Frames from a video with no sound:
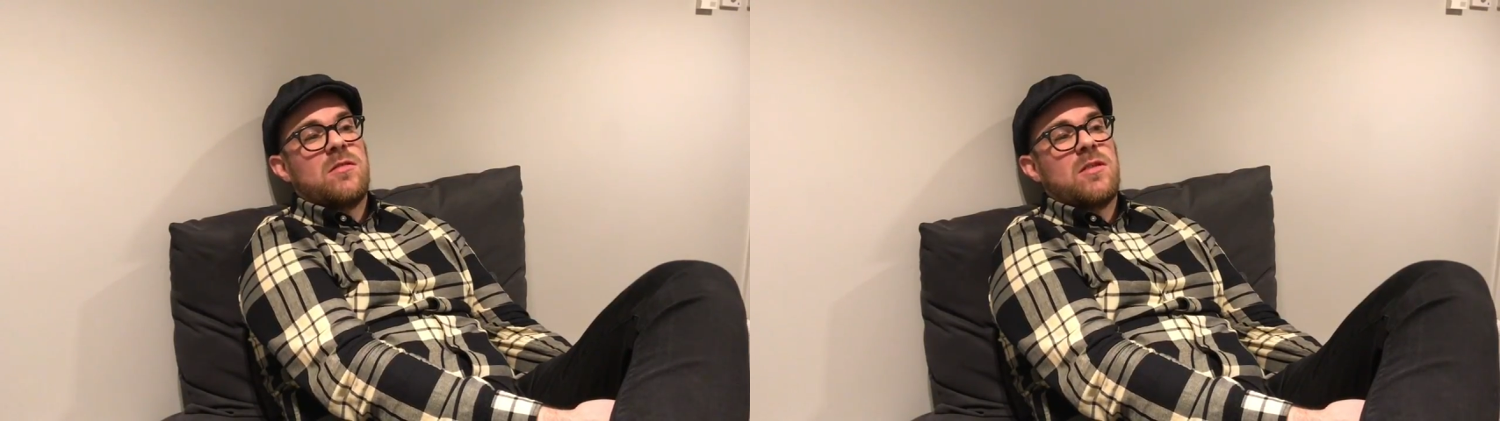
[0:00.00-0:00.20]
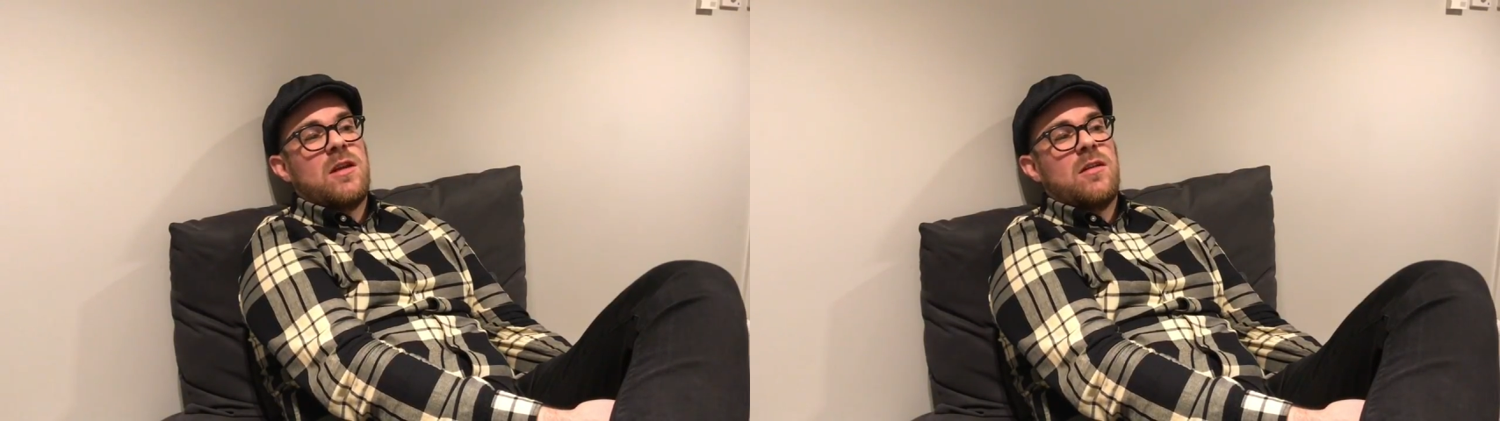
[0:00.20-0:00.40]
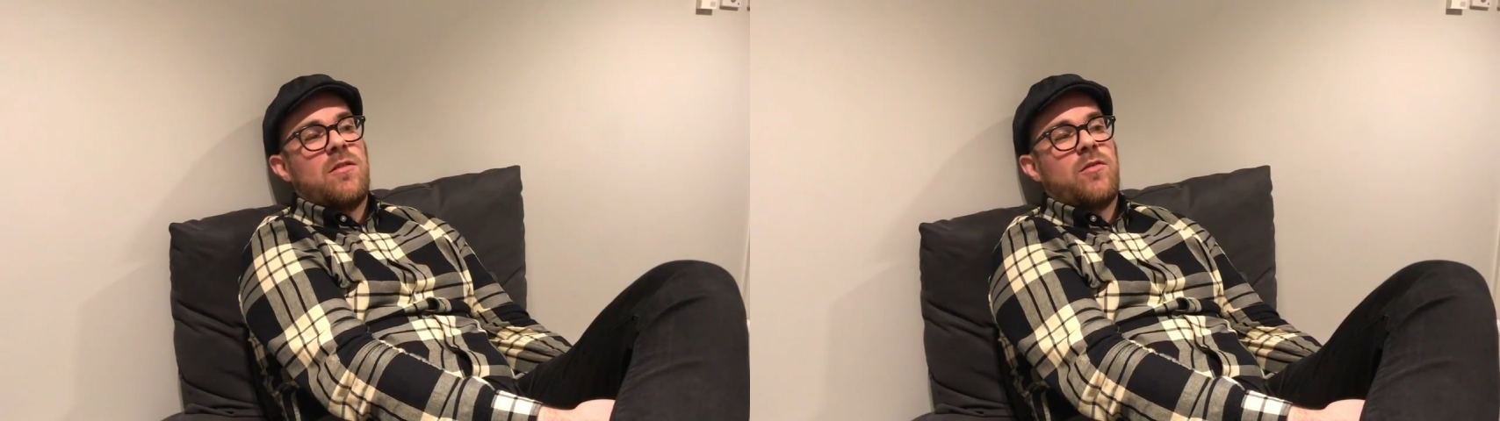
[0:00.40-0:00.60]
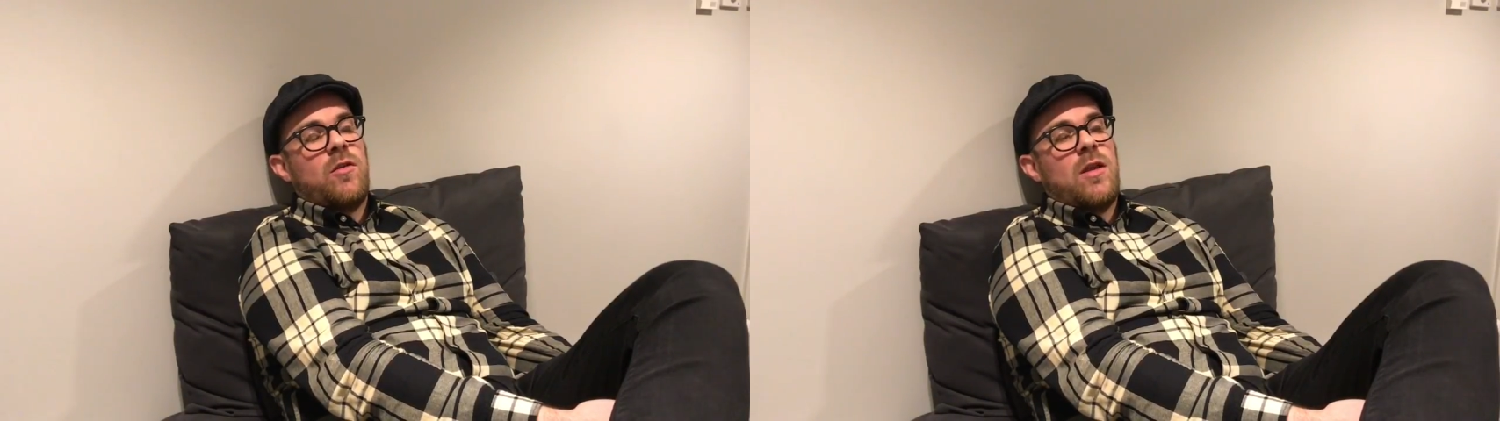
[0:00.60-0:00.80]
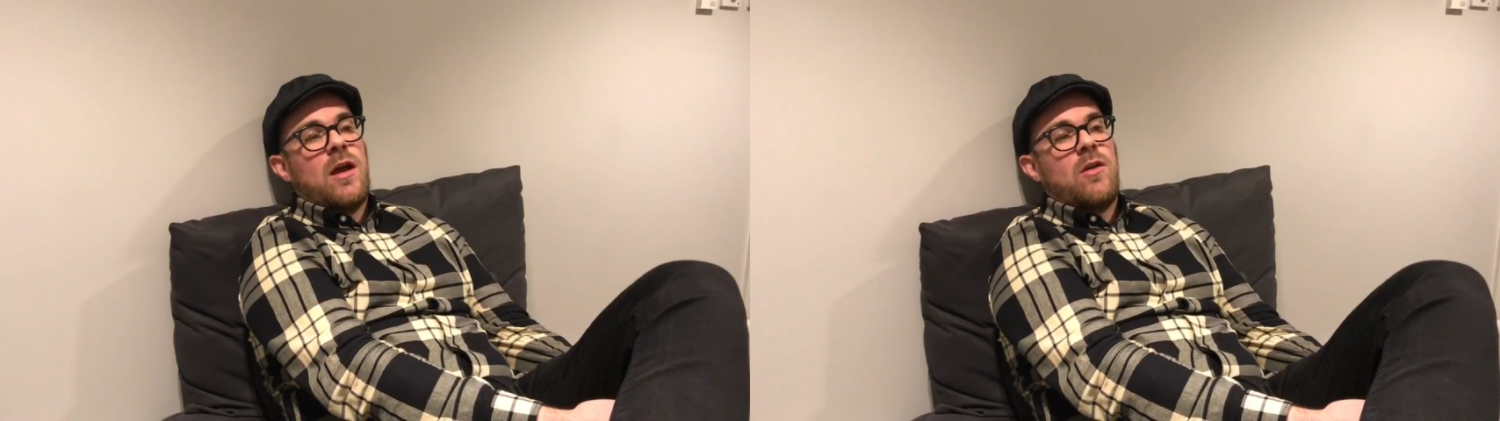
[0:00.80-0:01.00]
think I've
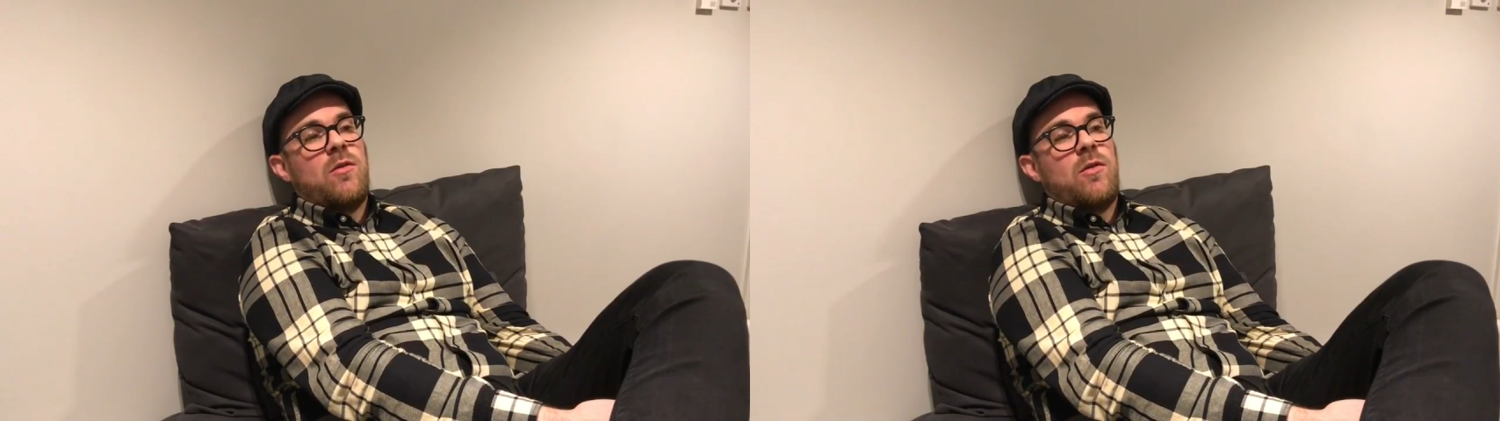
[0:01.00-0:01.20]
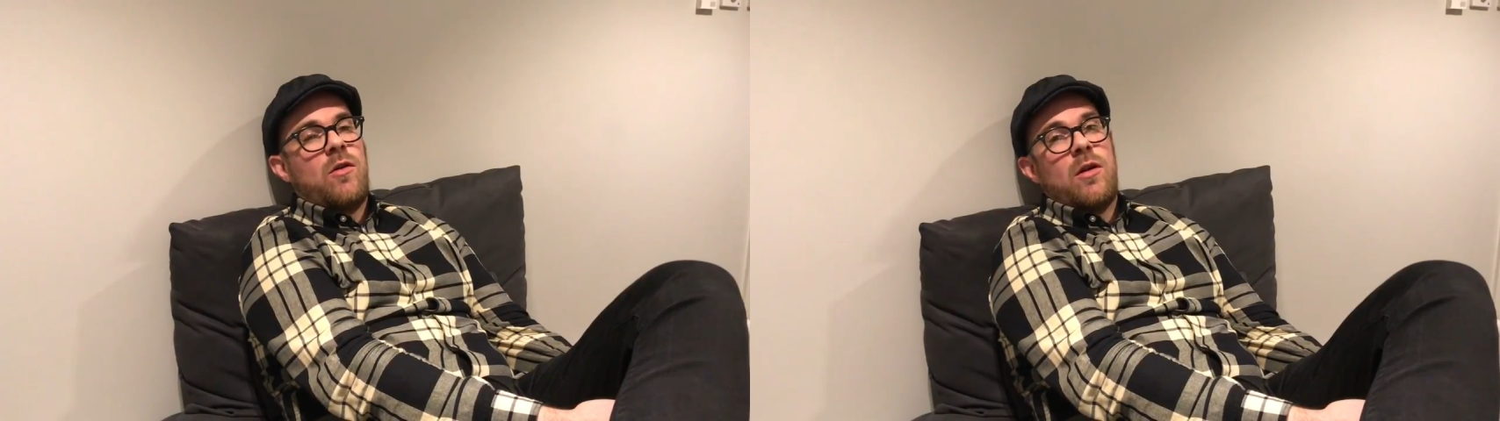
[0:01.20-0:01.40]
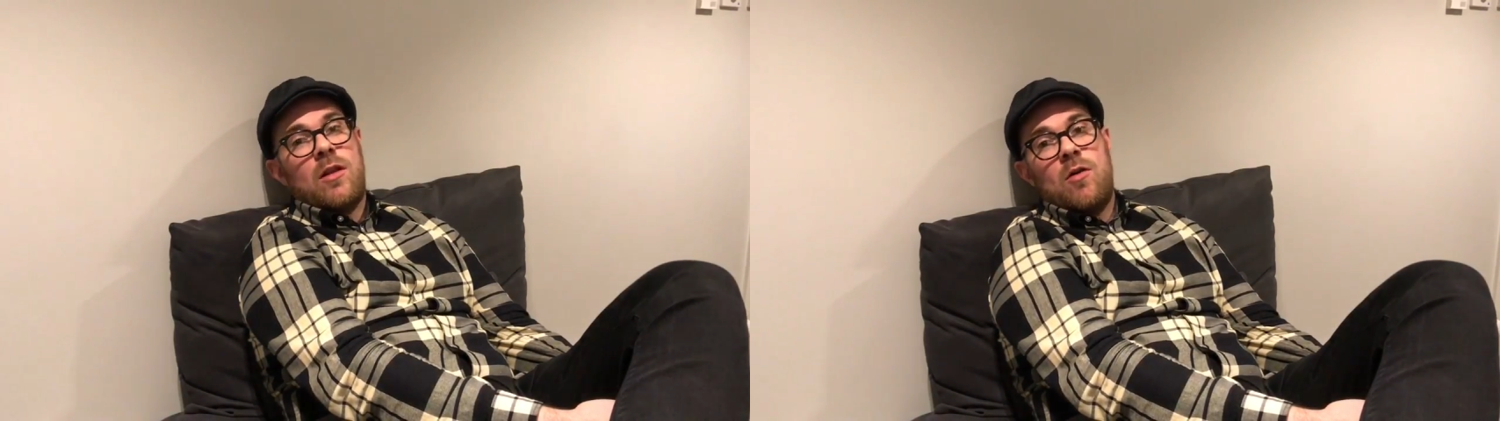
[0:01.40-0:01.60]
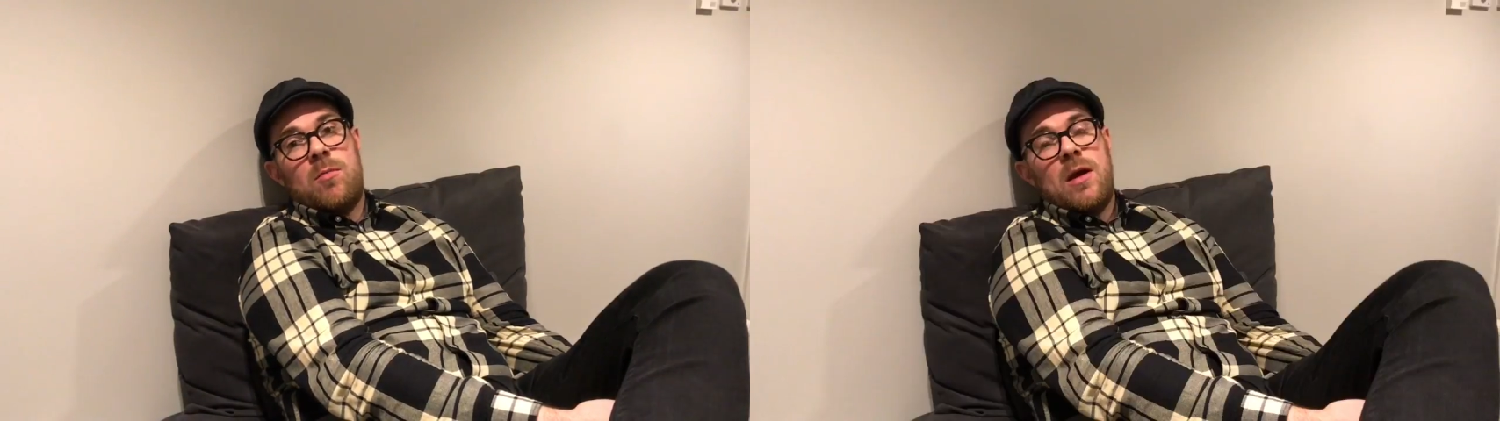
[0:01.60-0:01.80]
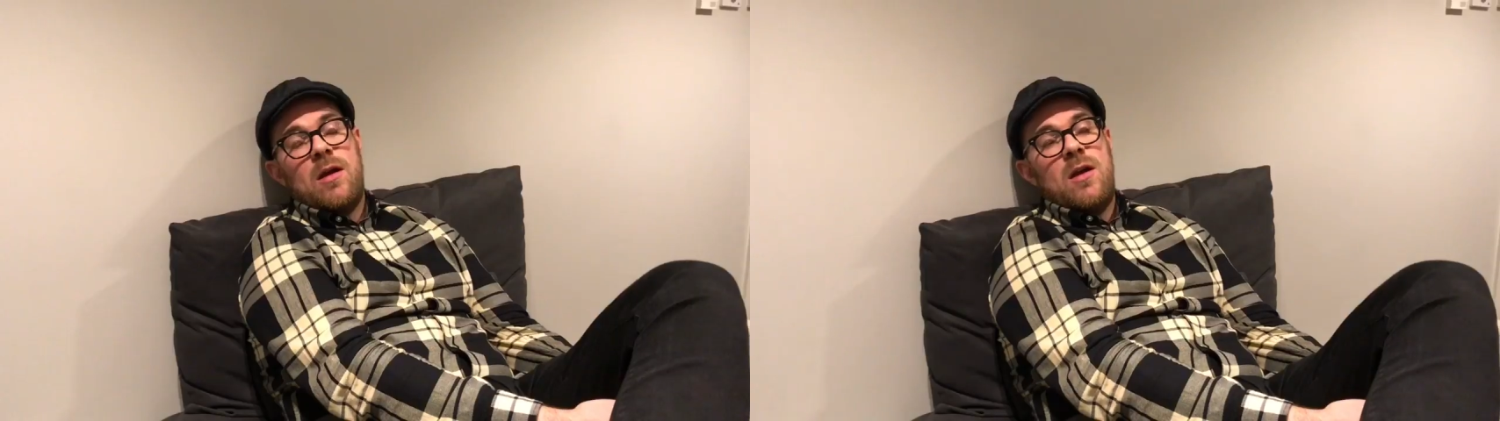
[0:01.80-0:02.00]
got that going on a little
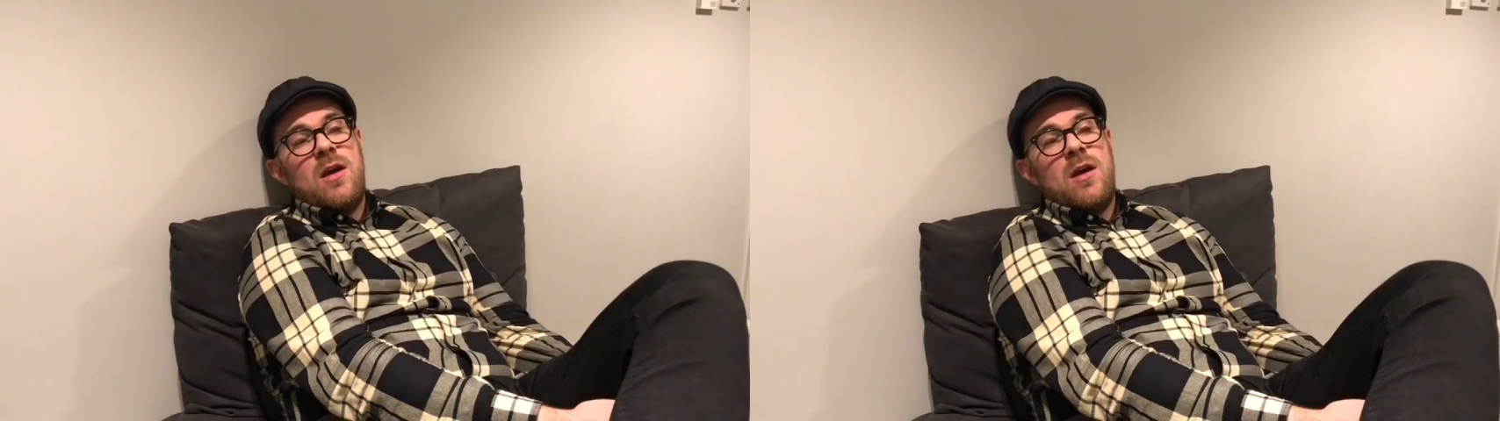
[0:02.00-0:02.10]
bit.